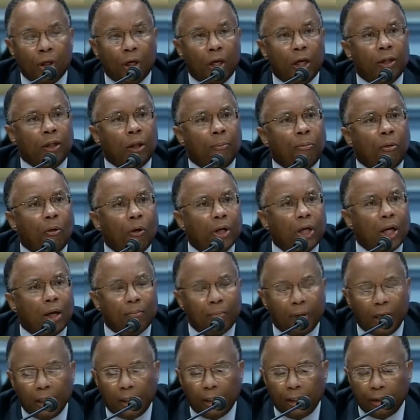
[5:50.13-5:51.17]
And the point I'm
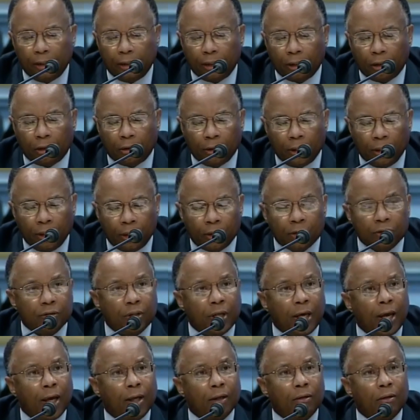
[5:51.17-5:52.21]
making here is
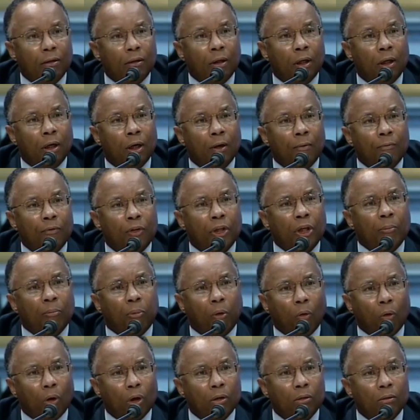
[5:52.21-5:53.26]
that the
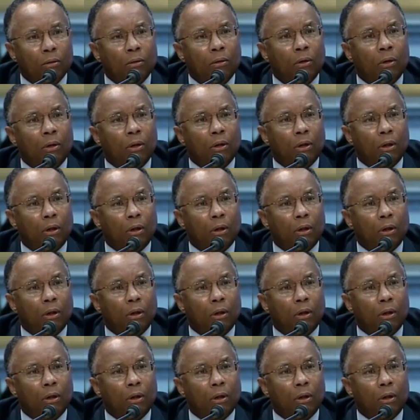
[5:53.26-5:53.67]
important